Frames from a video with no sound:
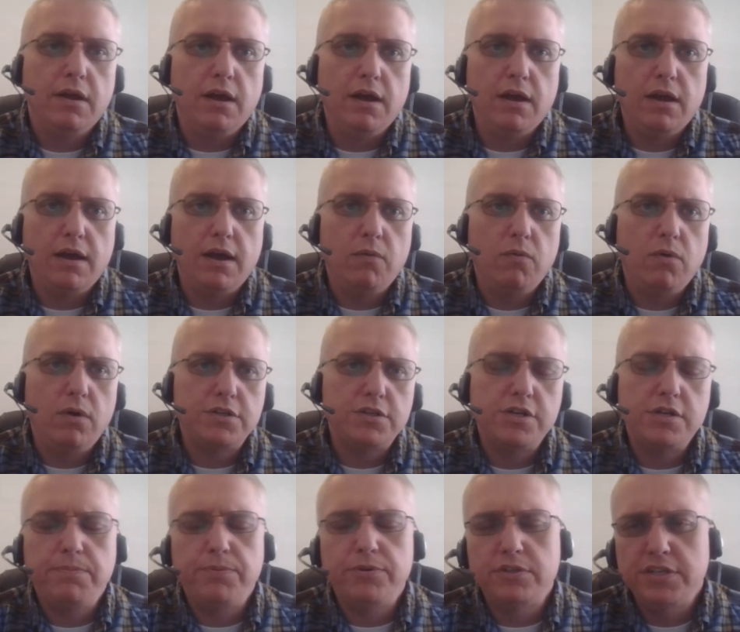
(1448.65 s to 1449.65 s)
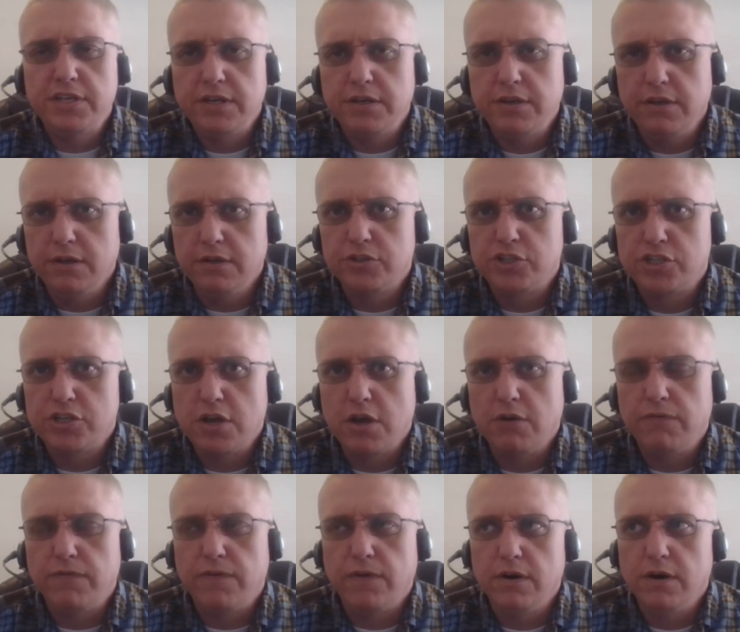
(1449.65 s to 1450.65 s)
I watched a particular
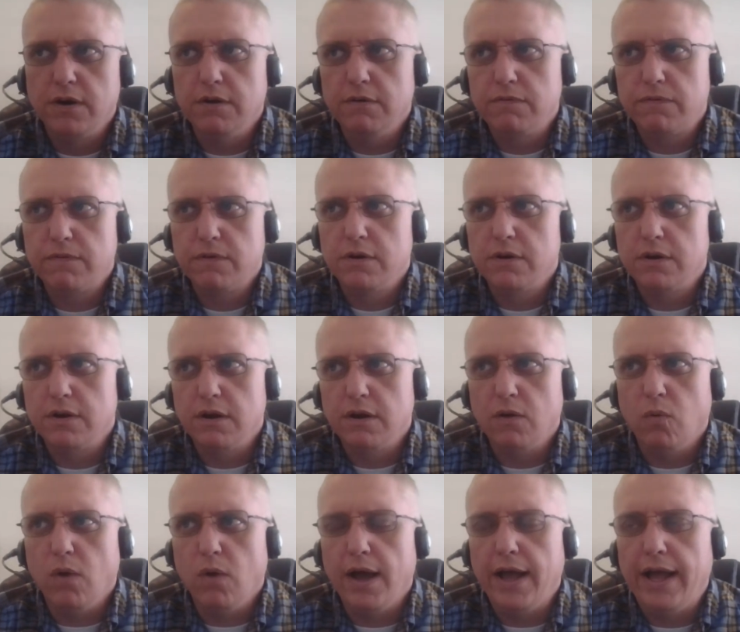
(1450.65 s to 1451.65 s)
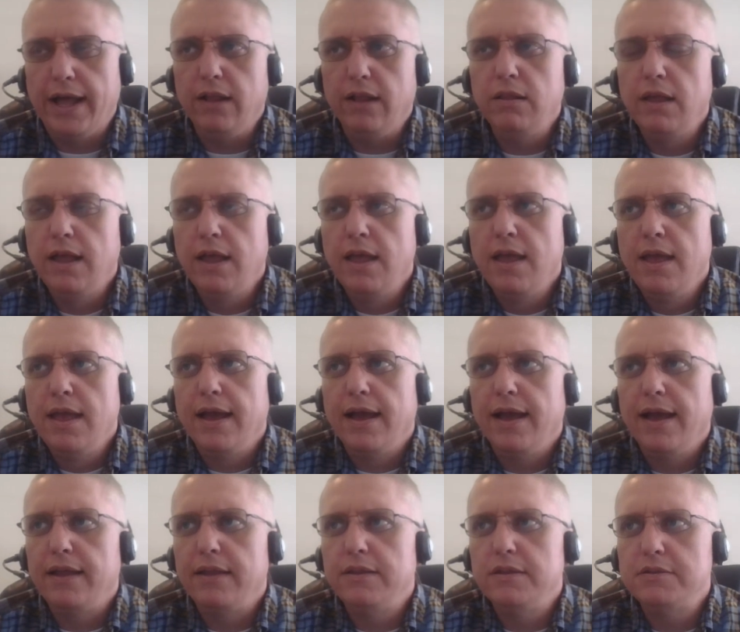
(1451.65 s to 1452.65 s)
show for a while,
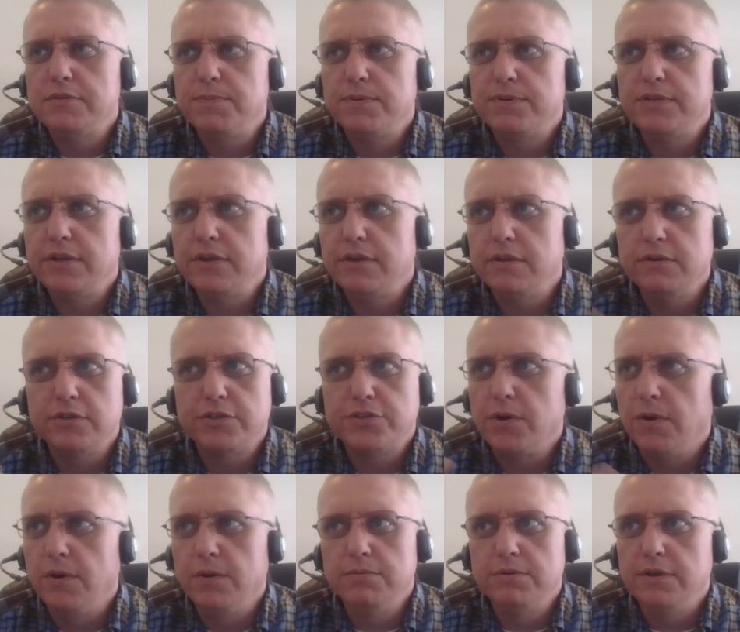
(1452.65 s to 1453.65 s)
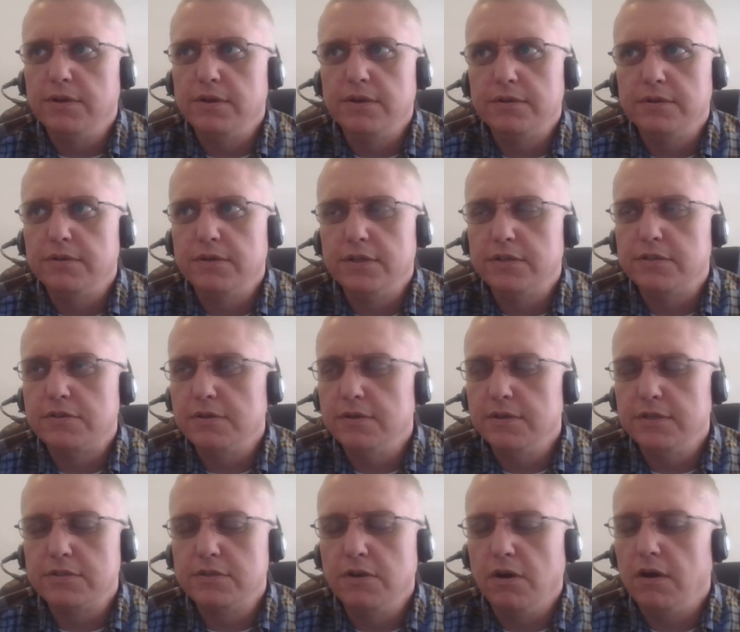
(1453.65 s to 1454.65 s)
and this particular show,
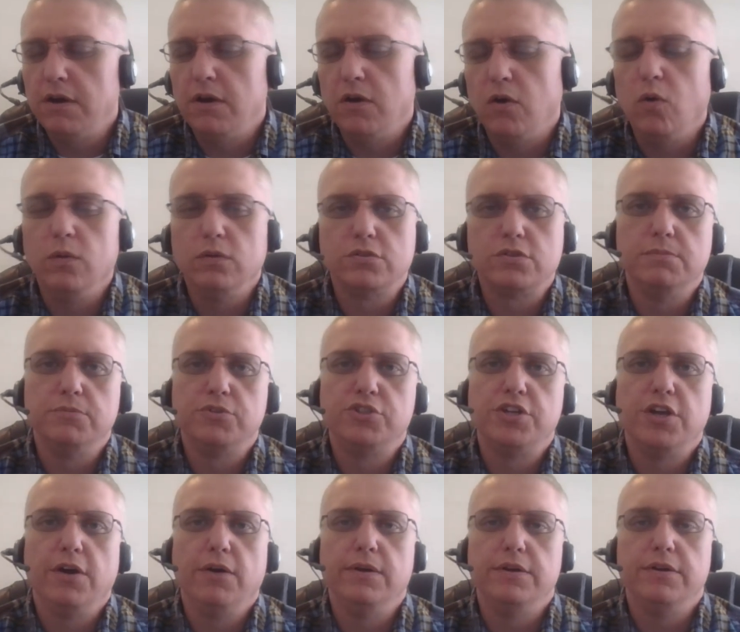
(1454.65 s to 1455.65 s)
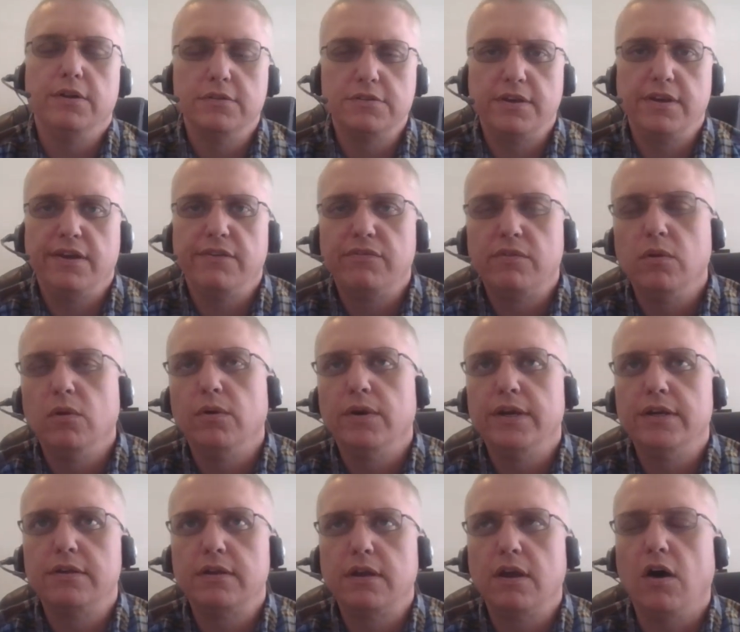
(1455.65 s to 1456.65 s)
it's not a wholesome show. It doesn't give
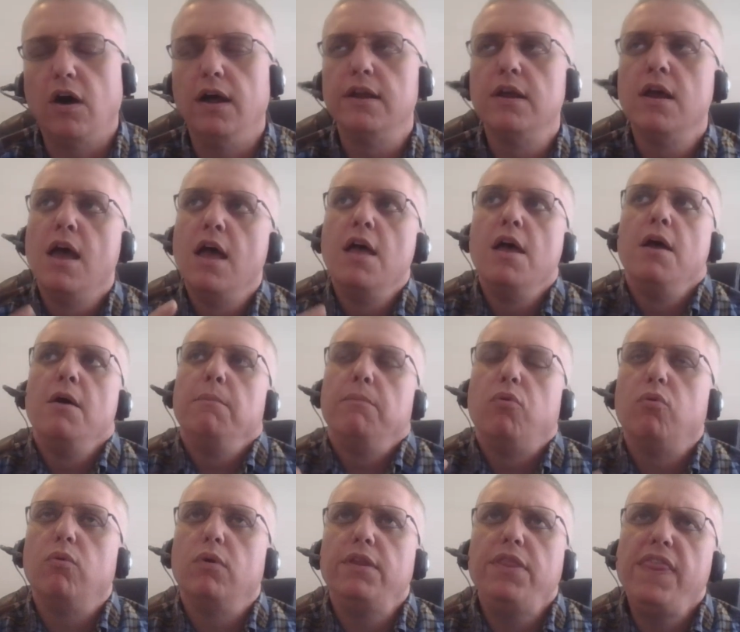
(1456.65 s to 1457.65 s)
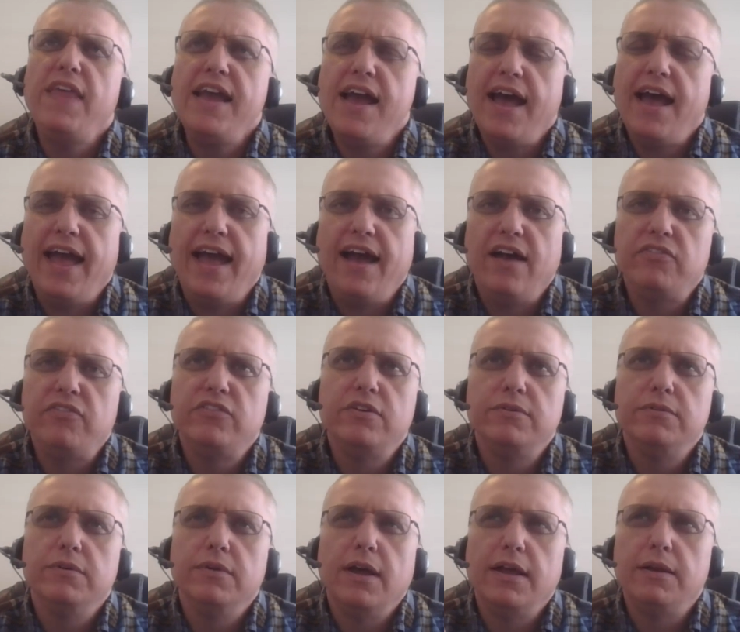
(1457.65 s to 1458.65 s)
glory to God. But one thing I have
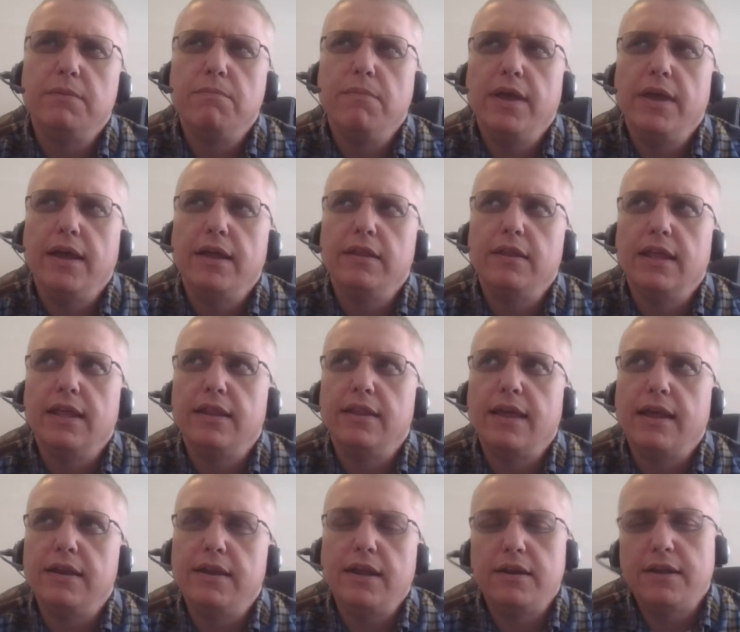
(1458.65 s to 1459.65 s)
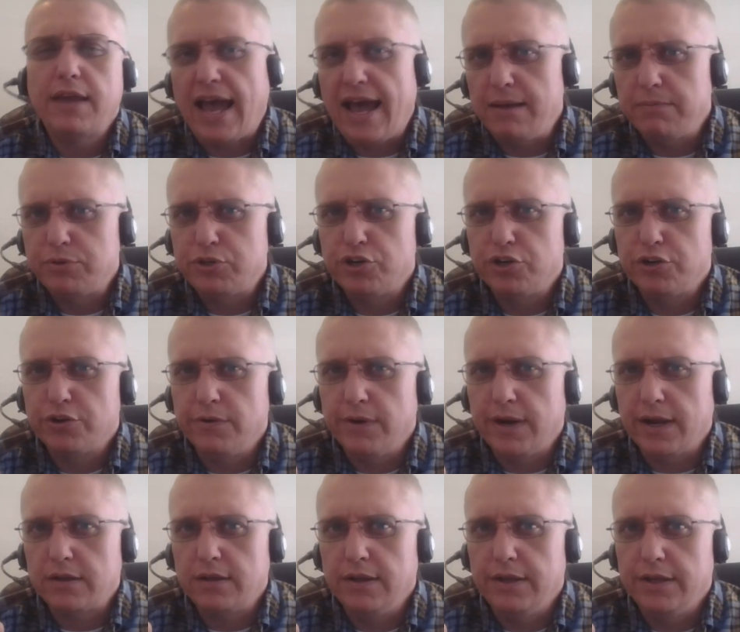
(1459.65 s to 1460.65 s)
to admit that they did capture
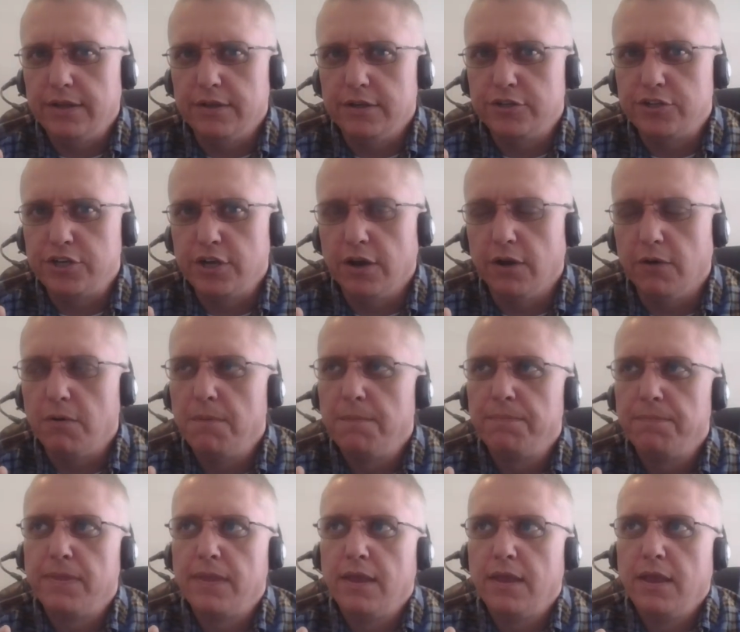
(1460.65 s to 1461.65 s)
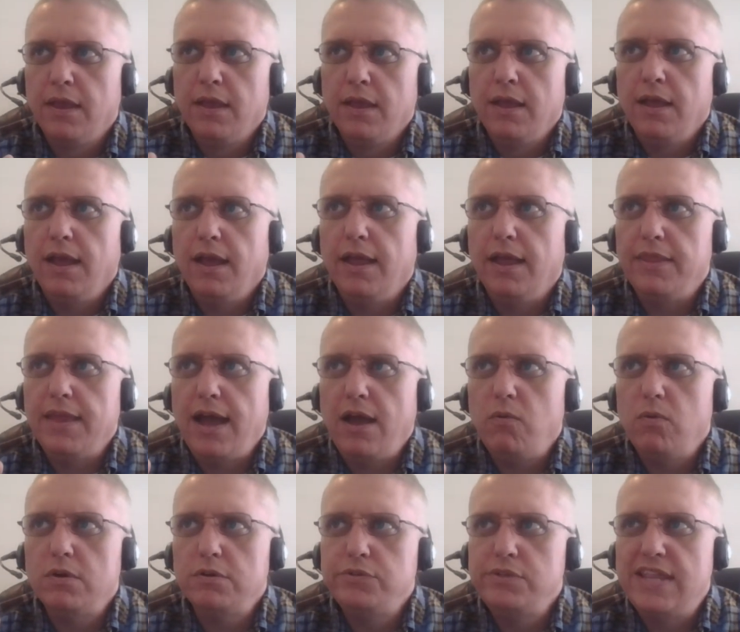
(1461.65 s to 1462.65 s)
correctly in this show, and
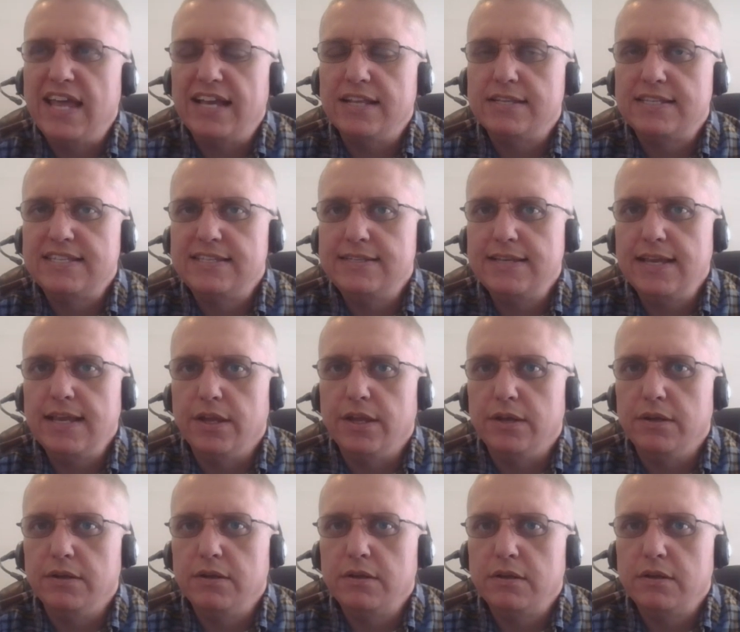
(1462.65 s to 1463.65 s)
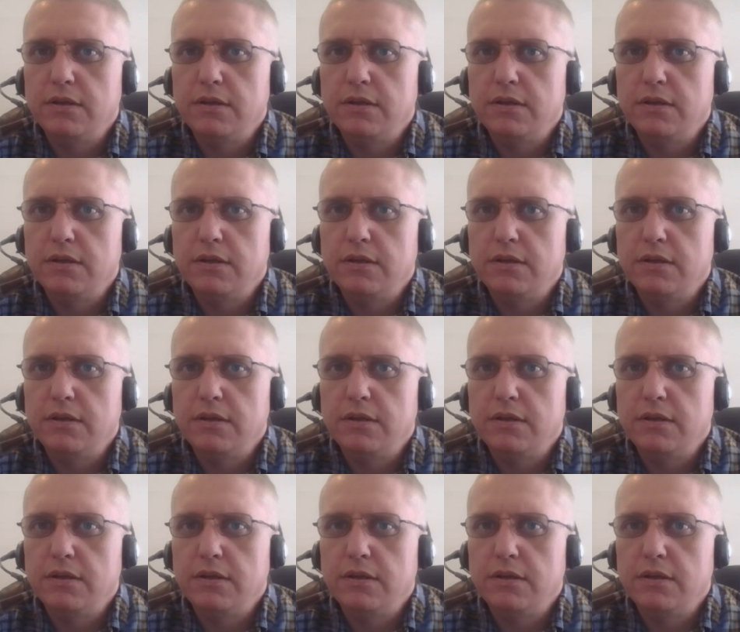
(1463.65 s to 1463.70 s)
that was that sin